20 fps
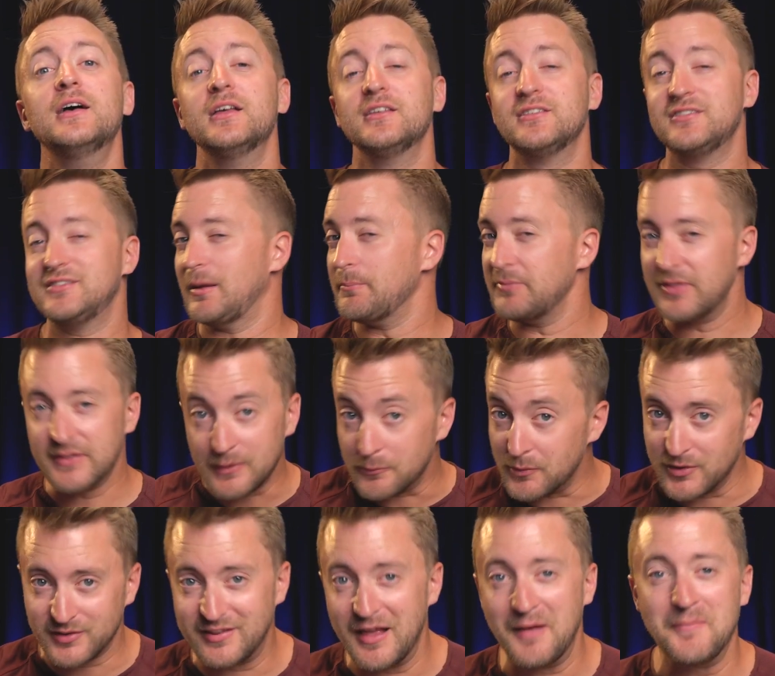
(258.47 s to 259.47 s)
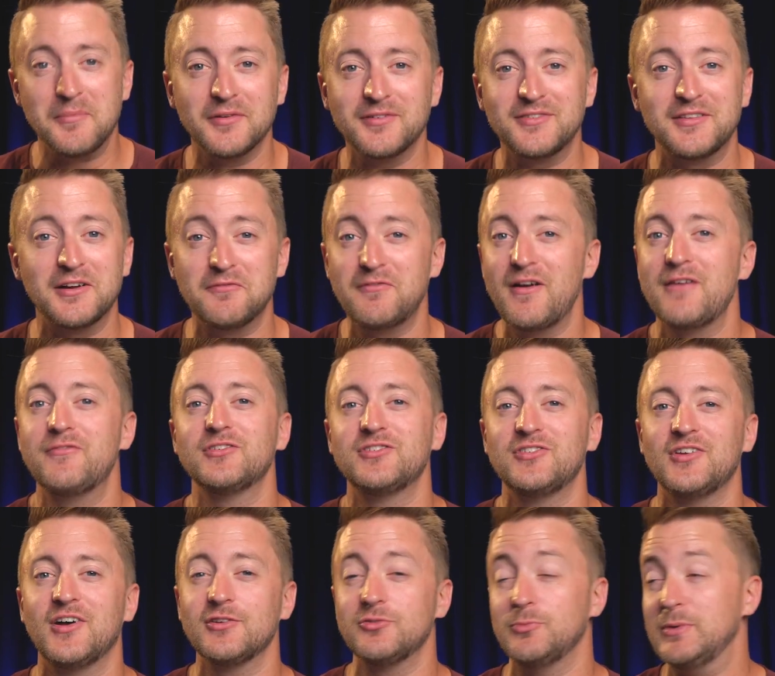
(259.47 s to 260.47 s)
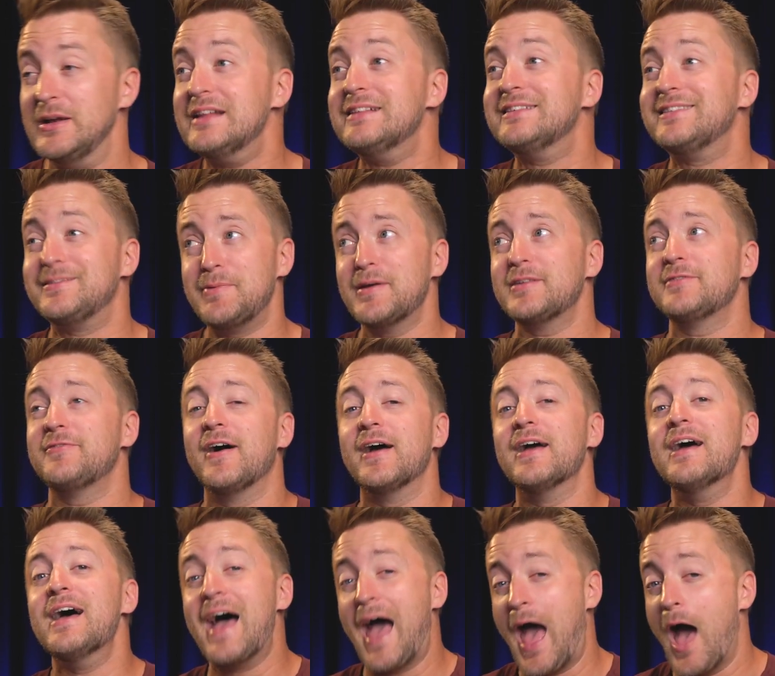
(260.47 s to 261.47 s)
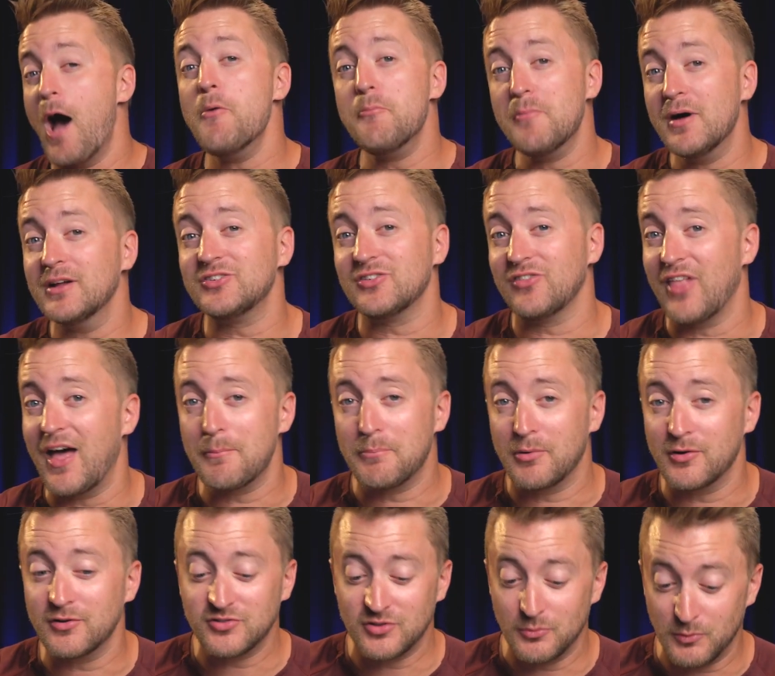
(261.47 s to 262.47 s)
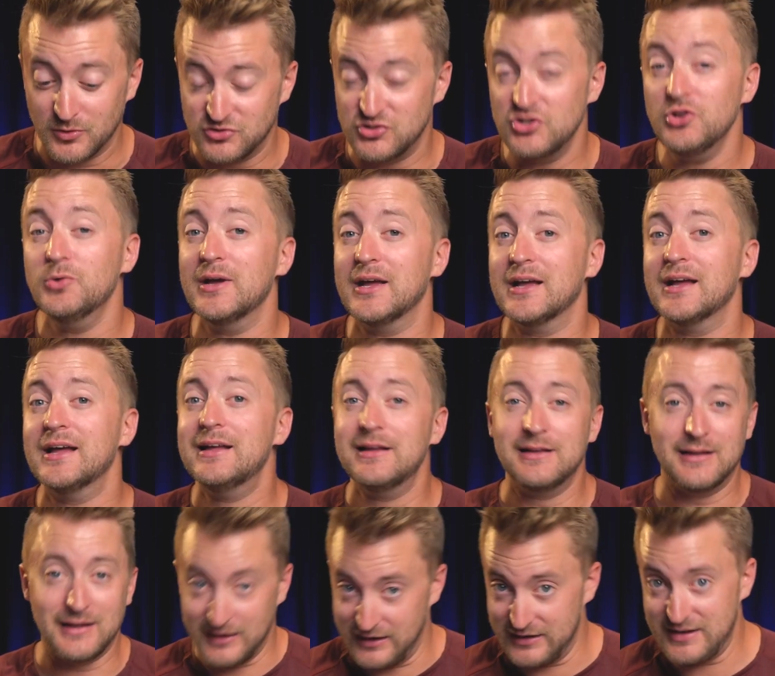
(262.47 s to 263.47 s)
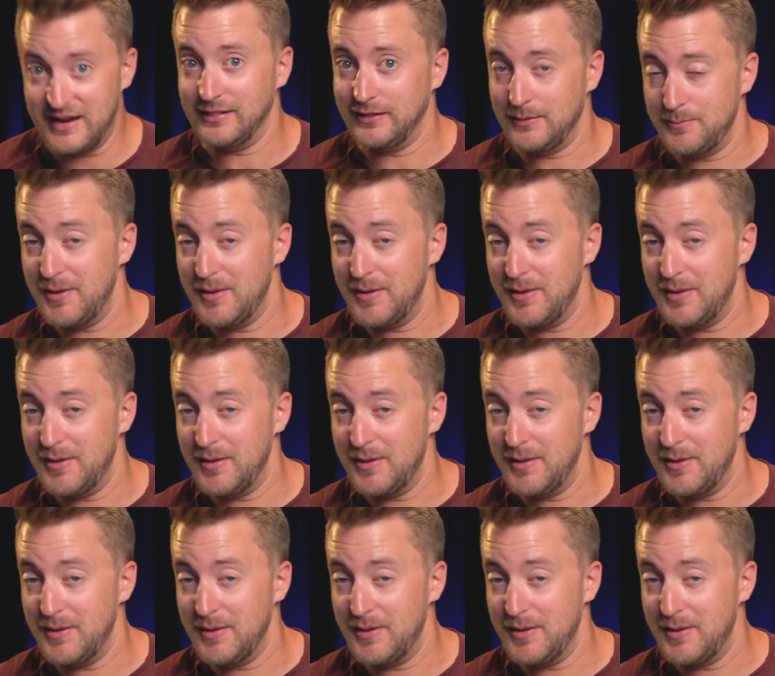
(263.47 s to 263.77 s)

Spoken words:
something that resembles their favorite songs? We didn't specify how much that person was doing on a daily